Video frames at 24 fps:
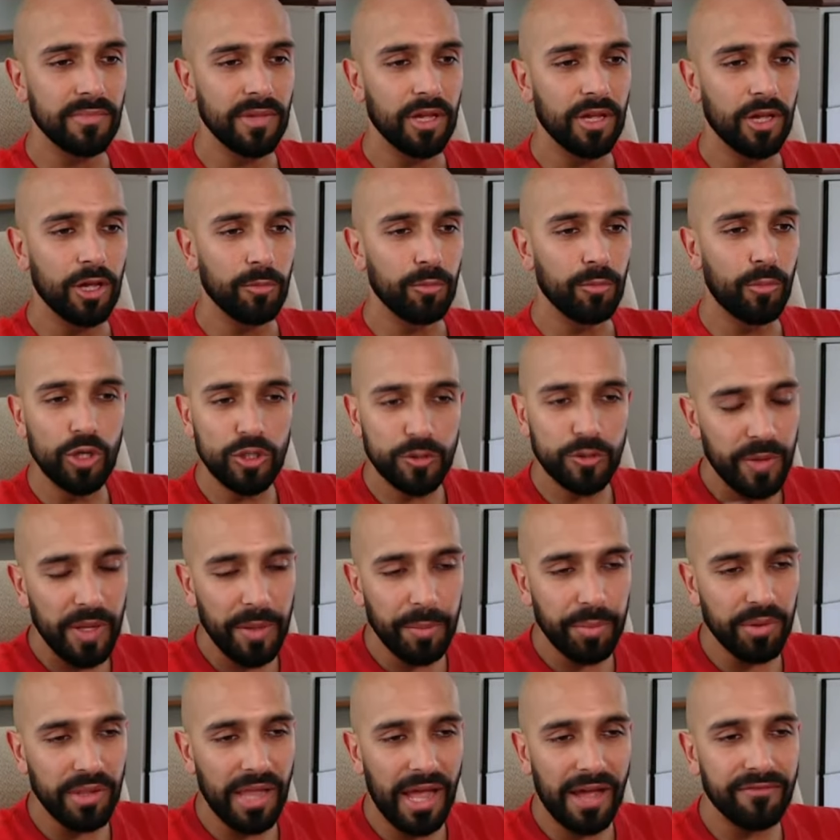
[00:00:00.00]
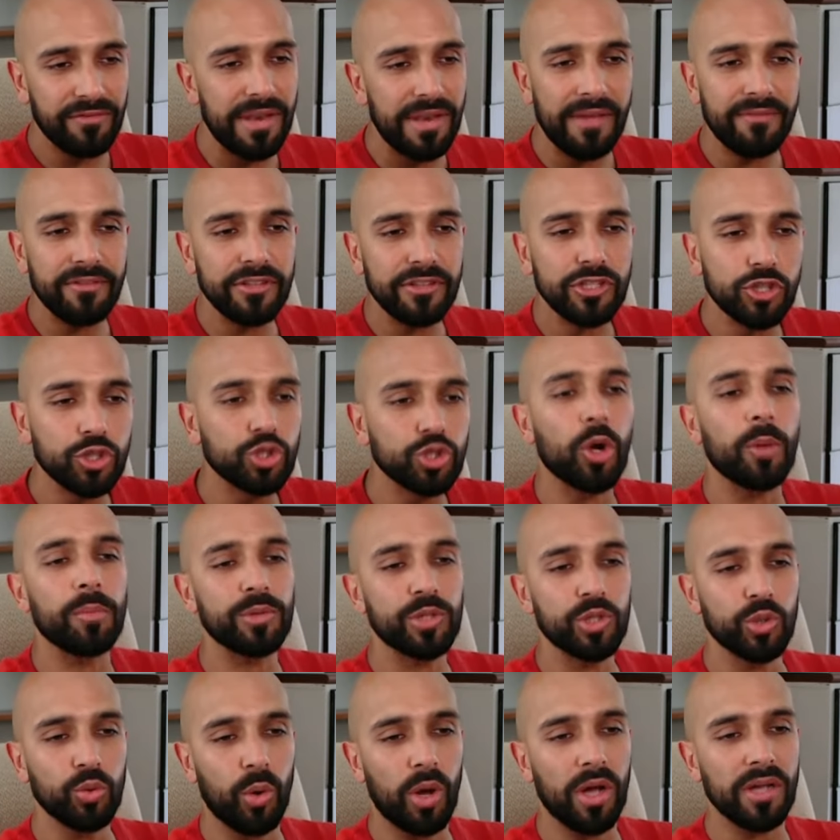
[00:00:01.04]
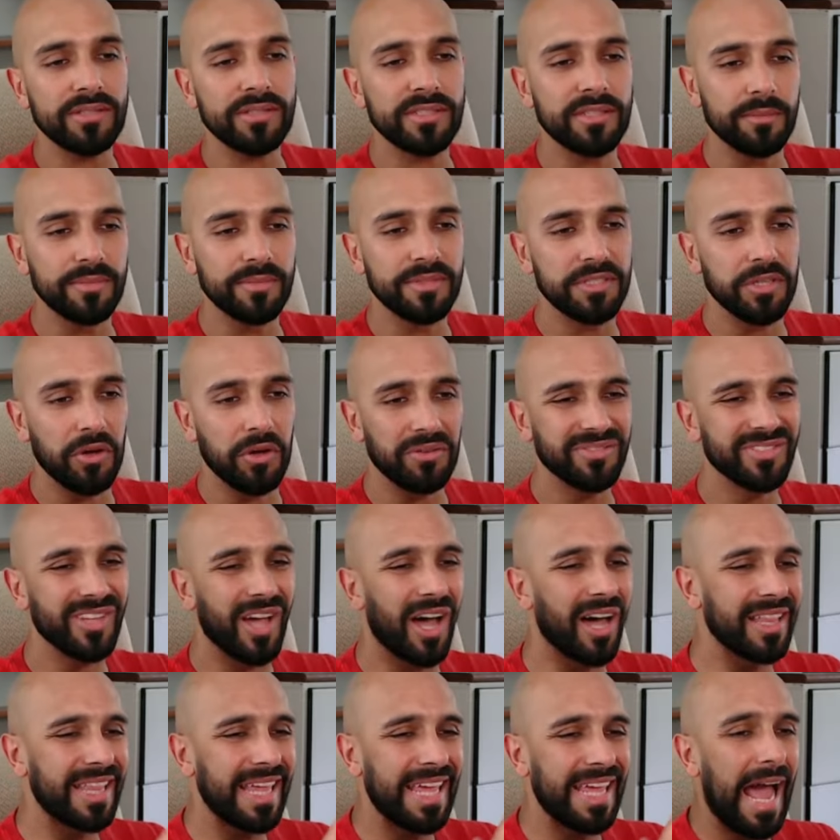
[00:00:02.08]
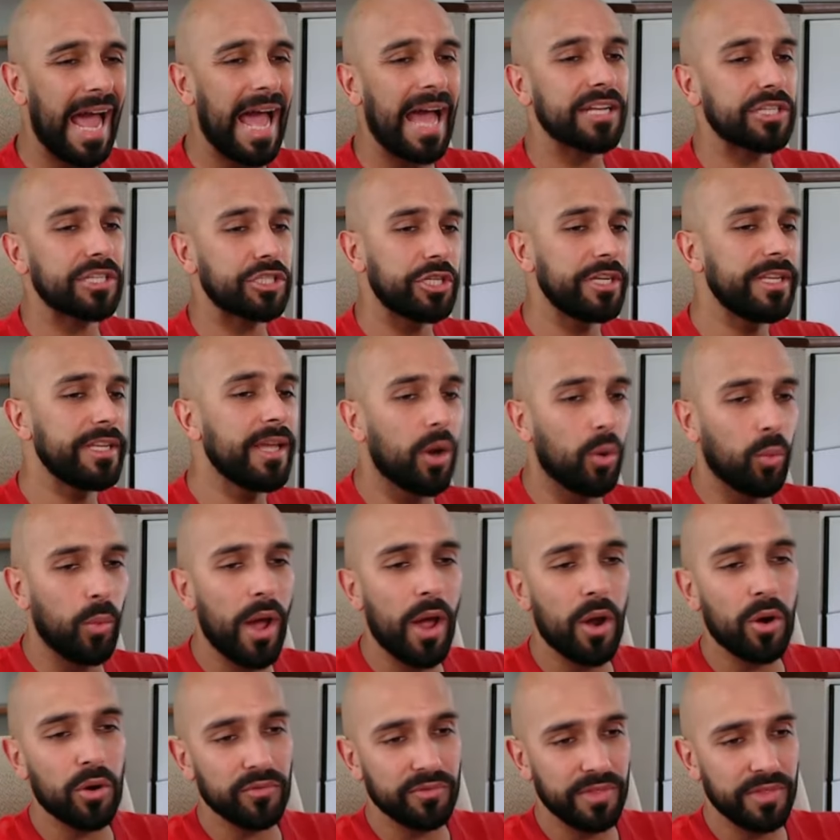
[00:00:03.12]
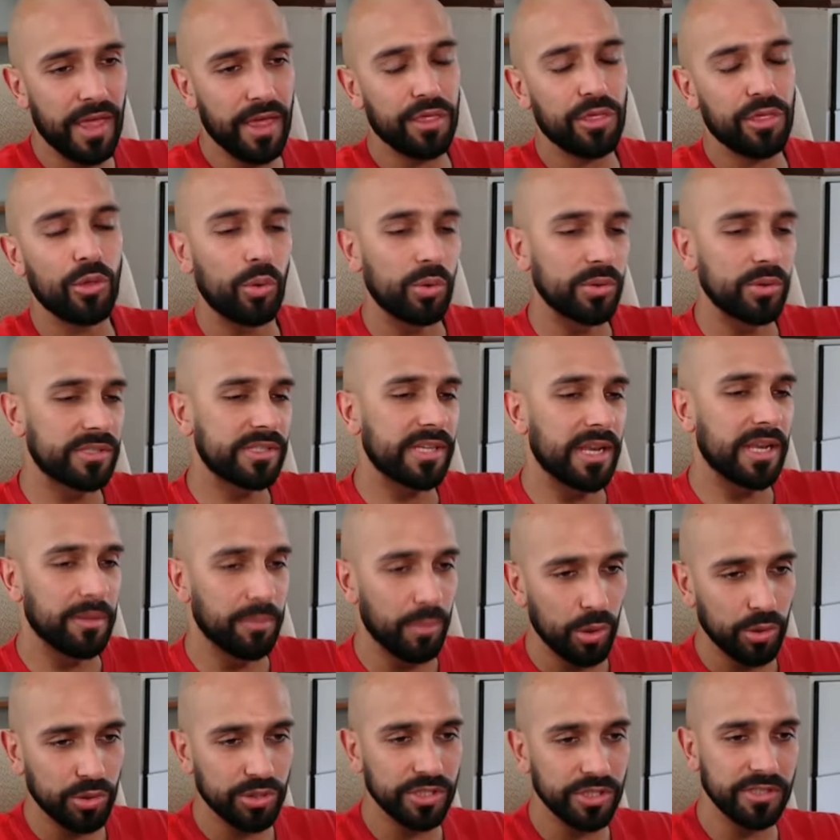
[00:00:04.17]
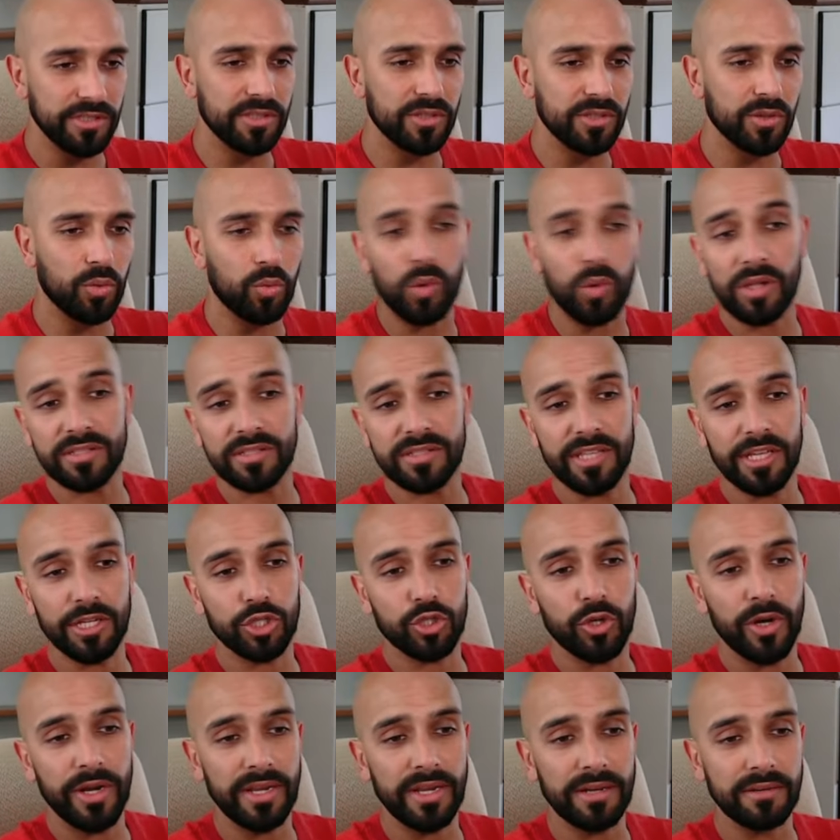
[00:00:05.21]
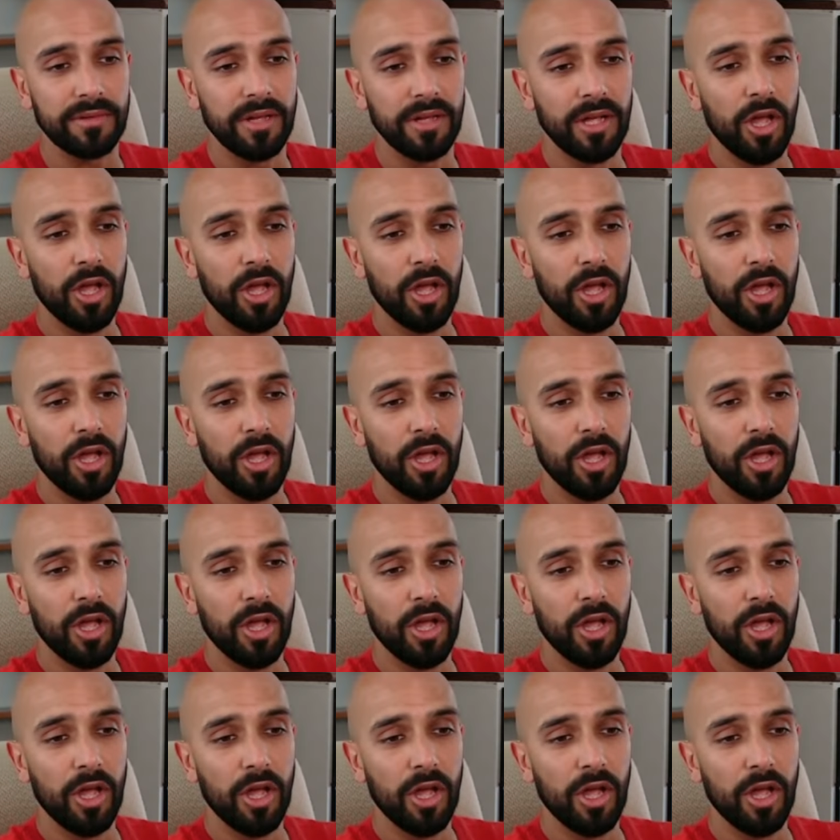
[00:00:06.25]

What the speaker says: Most people have never stopped to ask themselves, are they actually aware of their thoughts and emotions whilst they're trading?